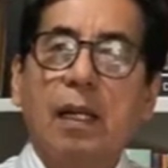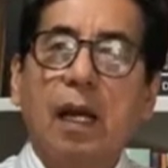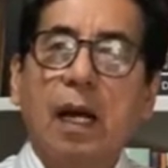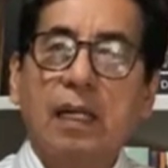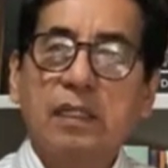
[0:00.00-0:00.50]

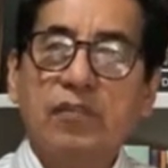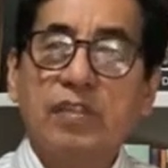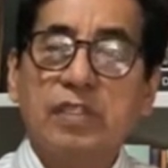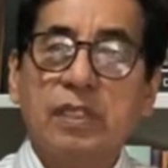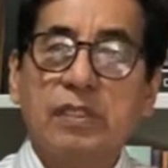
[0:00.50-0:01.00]

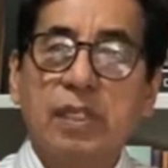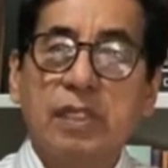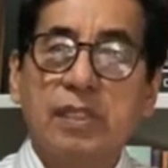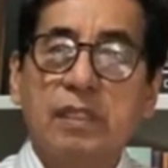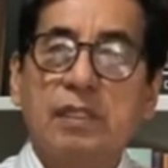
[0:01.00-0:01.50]
artificial
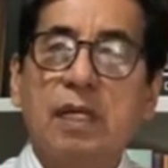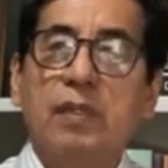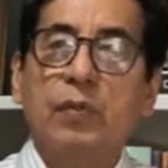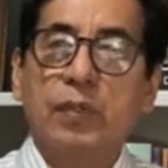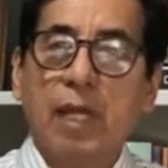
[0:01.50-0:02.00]
intelligence
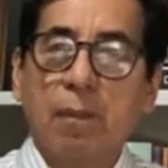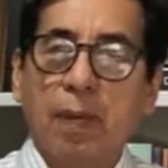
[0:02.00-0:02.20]
to take